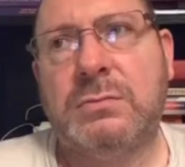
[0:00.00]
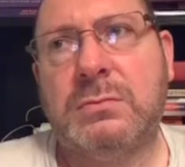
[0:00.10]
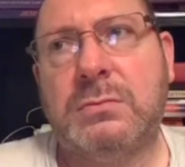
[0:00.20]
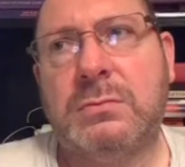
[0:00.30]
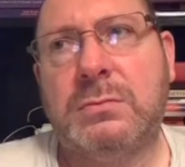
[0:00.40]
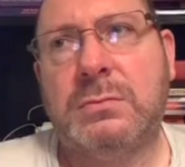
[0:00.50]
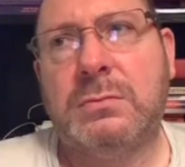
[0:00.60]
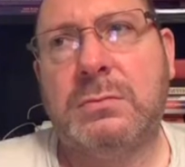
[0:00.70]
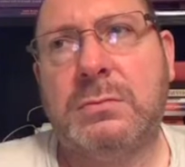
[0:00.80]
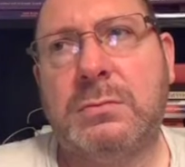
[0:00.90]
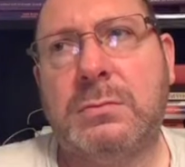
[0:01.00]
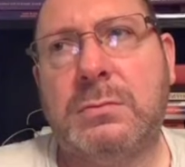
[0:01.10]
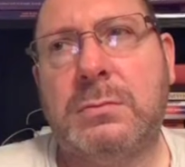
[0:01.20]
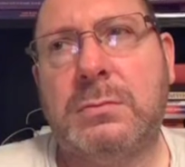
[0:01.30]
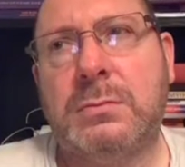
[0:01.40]

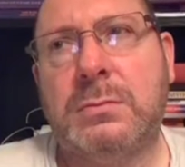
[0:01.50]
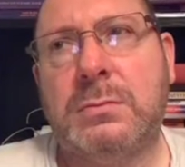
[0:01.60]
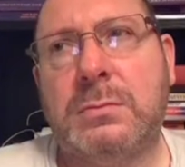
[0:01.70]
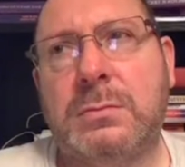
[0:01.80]
(no one is talking)